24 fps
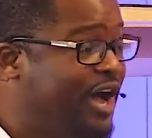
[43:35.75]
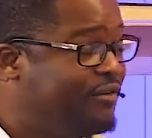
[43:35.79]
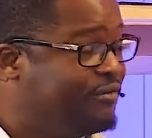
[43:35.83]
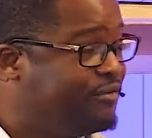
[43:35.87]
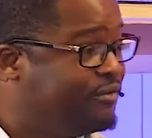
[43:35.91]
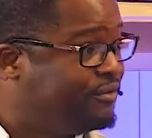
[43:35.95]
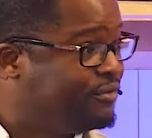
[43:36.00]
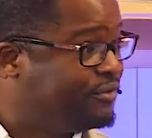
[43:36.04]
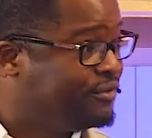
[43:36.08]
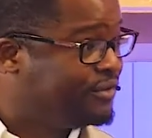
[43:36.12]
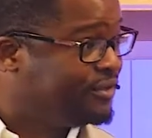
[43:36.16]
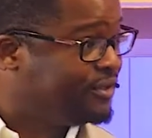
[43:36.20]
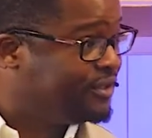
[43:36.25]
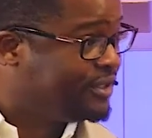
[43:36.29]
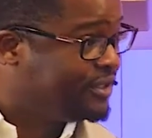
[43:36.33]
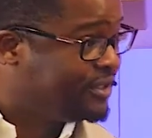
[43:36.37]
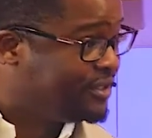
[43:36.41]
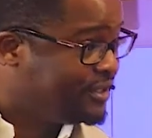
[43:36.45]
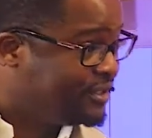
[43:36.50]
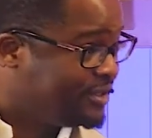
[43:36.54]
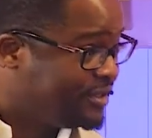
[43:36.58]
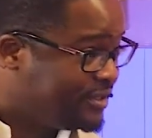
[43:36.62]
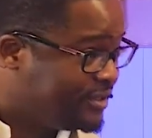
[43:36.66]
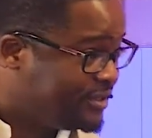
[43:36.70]
You have
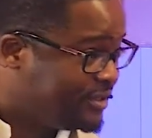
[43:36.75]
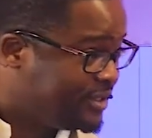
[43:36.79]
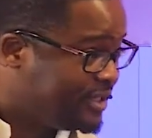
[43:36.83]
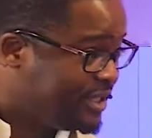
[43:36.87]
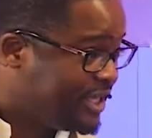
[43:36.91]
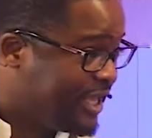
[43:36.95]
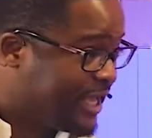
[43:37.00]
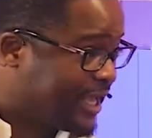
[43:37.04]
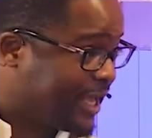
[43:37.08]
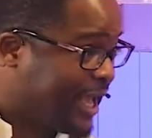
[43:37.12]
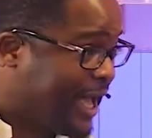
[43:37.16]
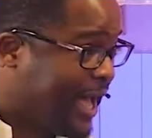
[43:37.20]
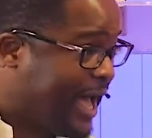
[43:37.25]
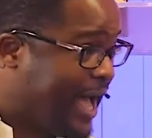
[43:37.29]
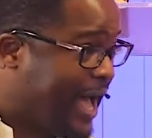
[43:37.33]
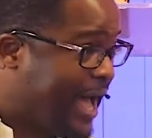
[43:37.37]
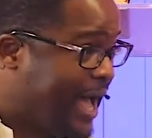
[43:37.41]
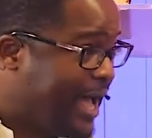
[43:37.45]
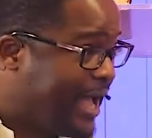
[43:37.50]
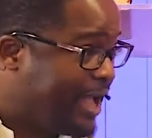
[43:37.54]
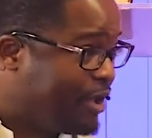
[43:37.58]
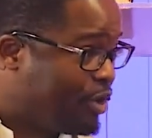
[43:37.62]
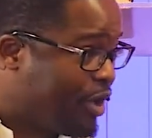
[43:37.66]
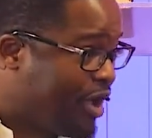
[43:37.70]
a
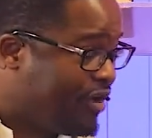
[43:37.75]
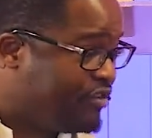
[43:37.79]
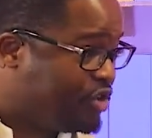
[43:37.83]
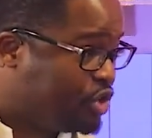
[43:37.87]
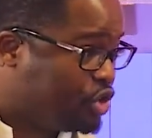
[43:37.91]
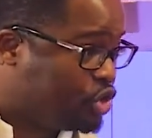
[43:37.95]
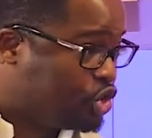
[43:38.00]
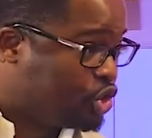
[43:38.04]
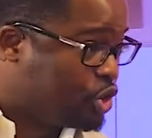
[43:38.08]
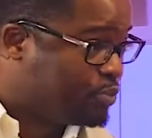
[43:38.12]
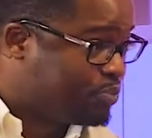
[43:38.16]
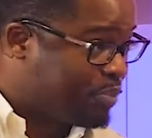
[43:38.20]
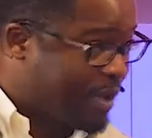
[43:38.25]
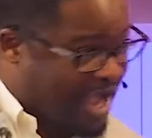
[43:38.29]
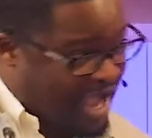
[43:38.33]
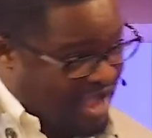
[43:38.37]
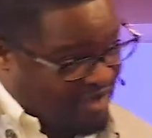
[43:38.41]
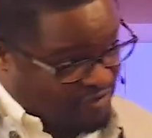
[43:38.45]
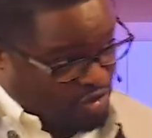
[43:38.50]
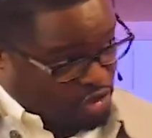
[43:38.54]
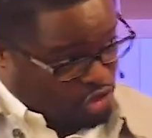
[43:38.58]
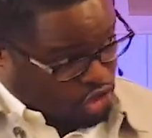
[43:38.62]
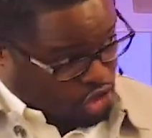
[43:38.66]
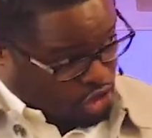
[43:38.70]
car. You have a jeep.
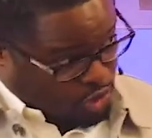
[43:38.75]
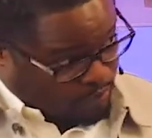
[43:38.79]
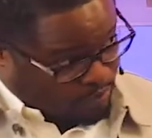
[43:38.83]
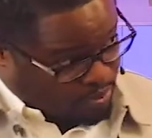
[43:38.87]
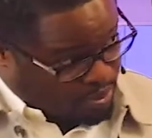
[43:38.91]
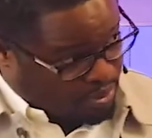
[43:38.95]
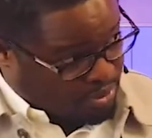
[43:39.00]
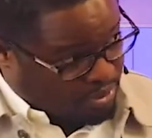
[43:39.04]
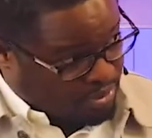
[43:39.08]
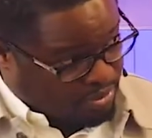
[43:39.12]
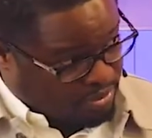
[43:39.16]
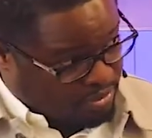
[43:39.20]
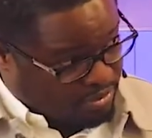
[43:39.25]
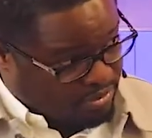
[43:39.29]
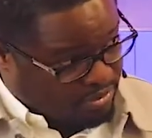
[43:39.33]
I have a jeep.